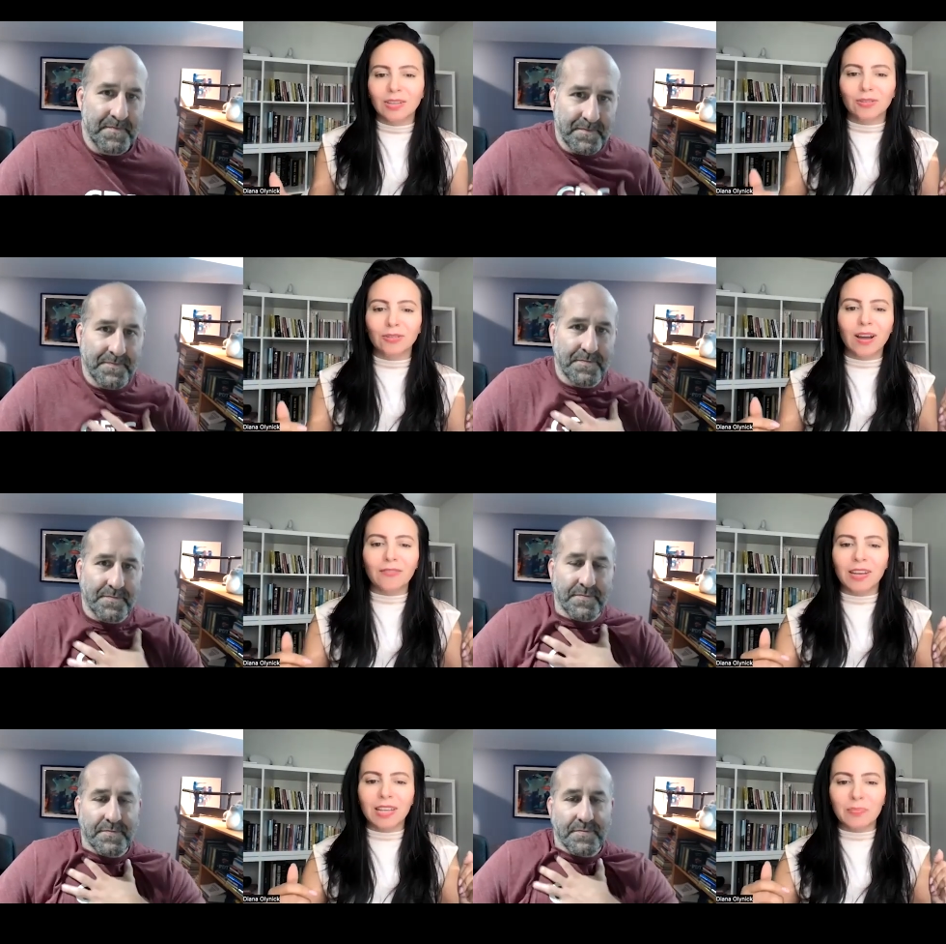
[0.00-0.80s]
Speaker 1: Do you
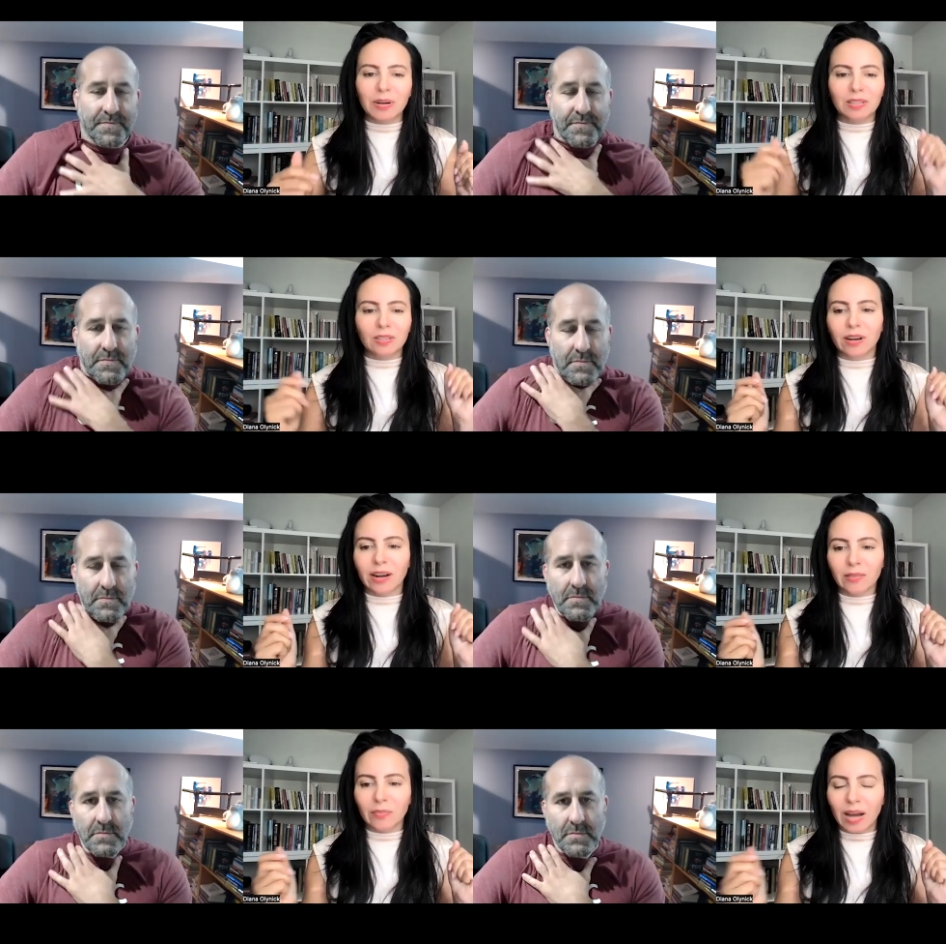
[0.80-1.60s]
have any particular
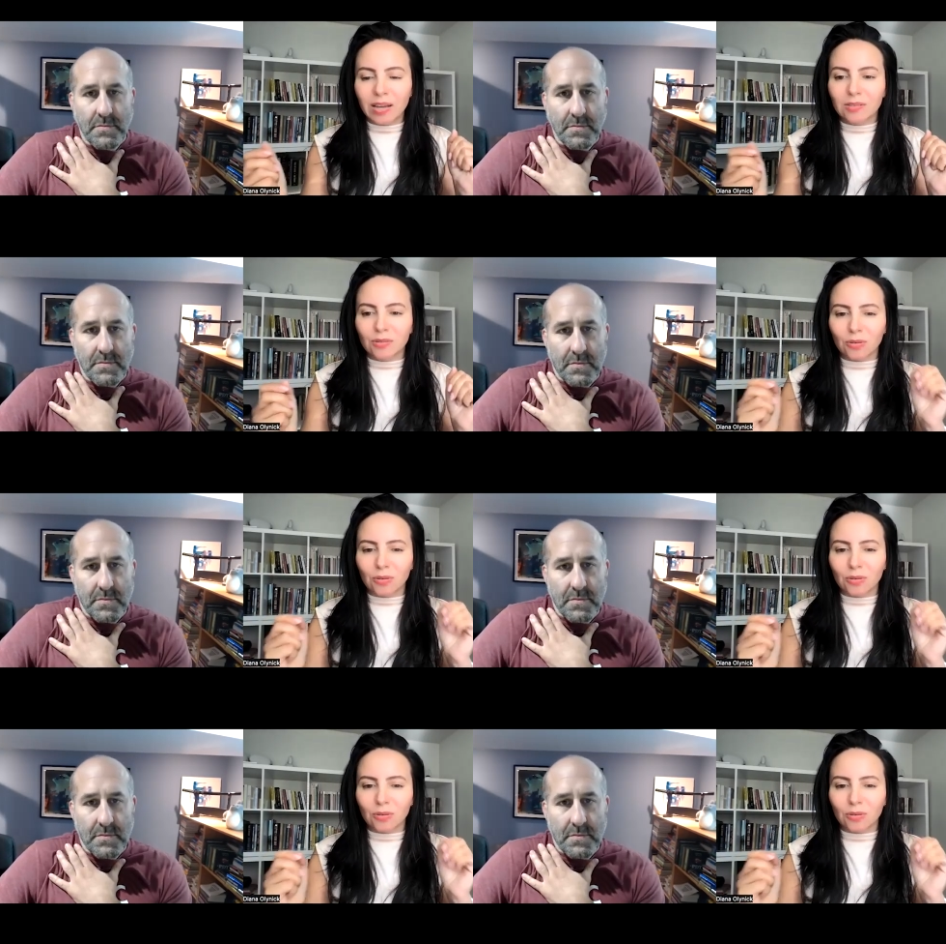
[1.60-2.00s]
advice